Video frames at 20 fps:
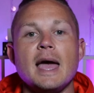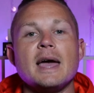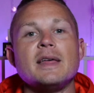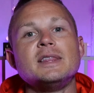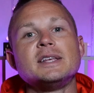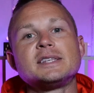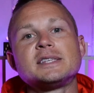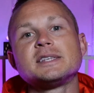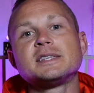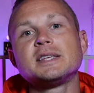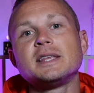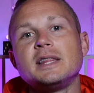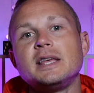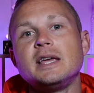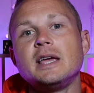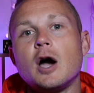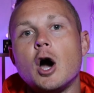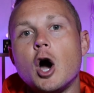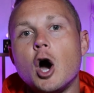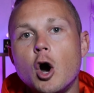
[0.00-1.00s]
And this is in
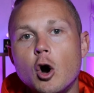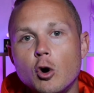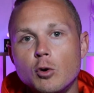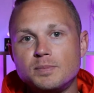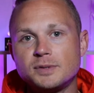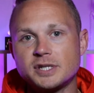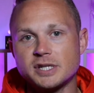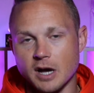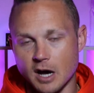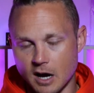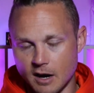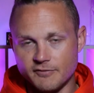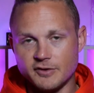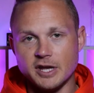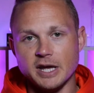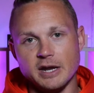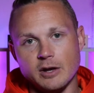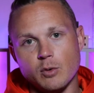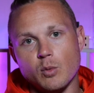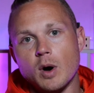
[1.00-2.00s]
the hopes of
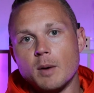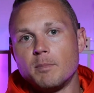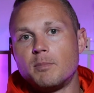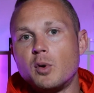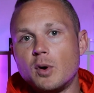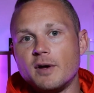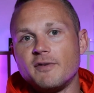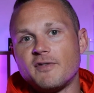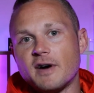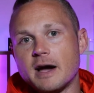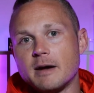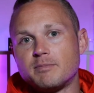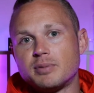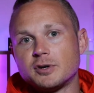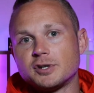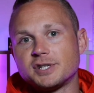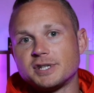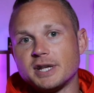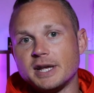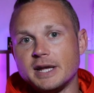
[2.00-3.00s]
getting
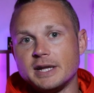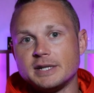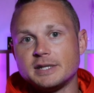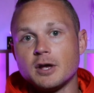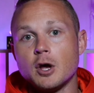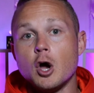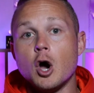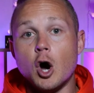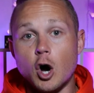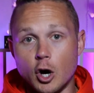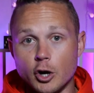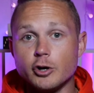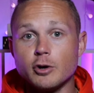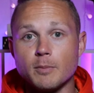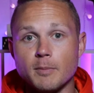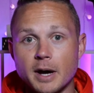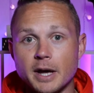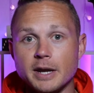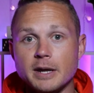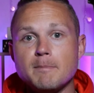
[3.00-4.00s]
1.5% on your
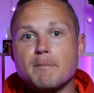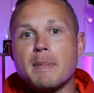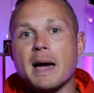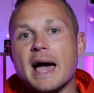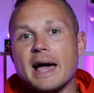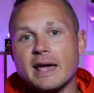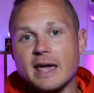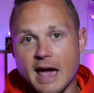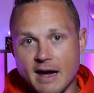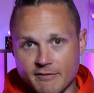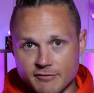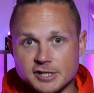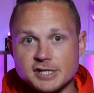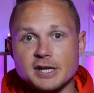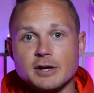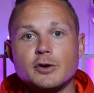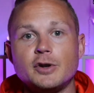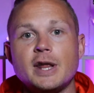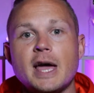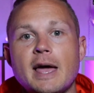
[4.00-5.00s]
money back every
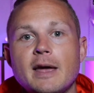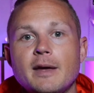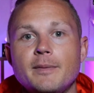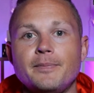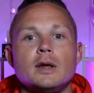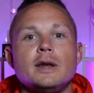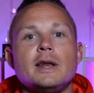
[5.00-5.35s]
single day.